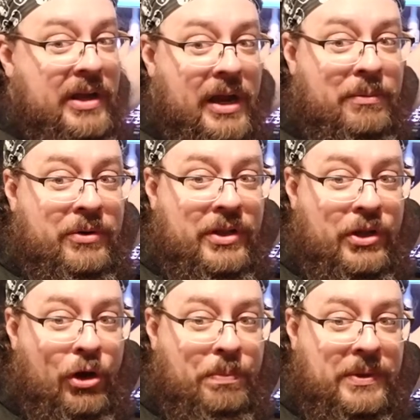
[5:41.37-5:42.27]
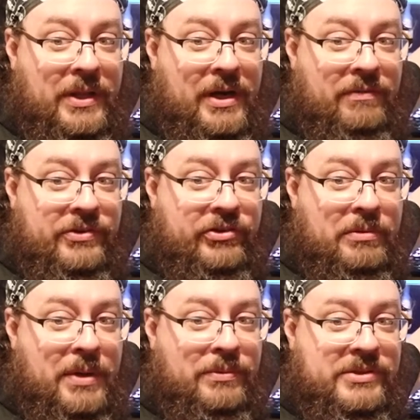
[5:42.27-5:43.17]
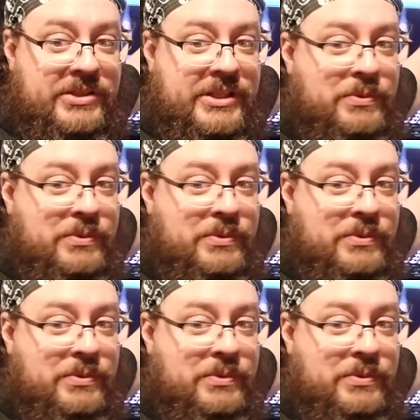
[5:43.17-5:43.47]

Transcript: I'm really hoping that everyone's going to be able to see